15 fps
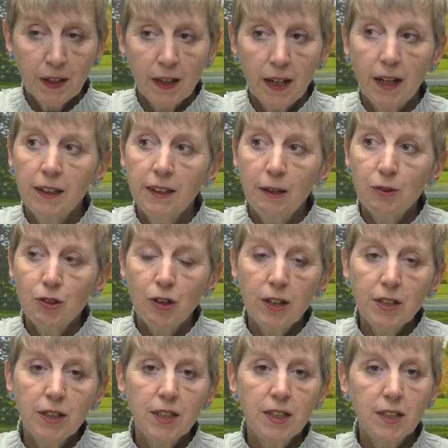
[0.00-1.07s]
And they were trying
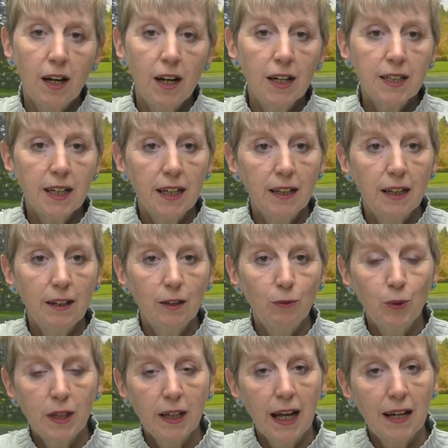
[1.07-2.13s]
to
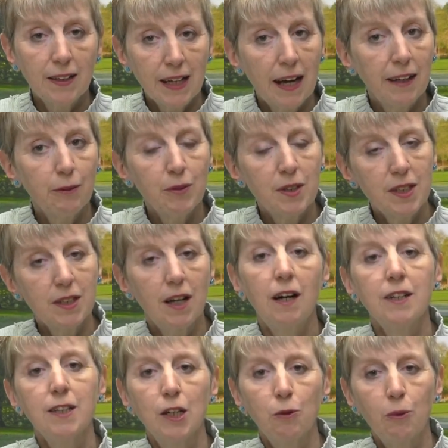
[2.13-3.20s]
work out how they were
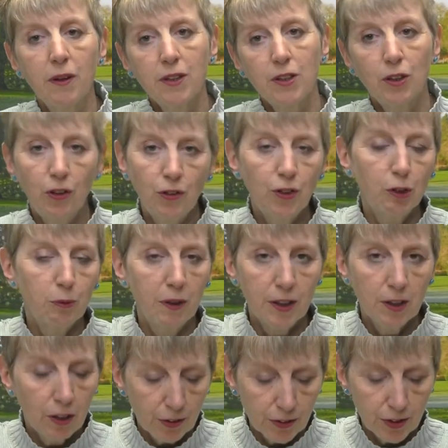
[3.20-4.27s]
deciding whether to hunt or whether
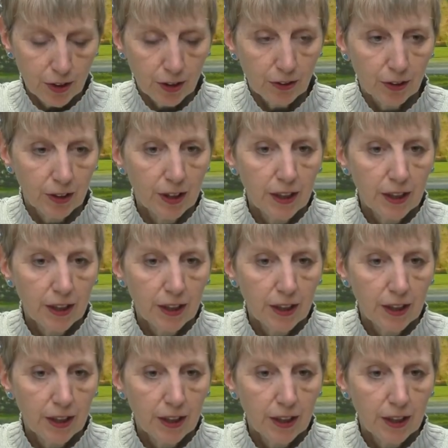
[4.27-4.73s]
not to do.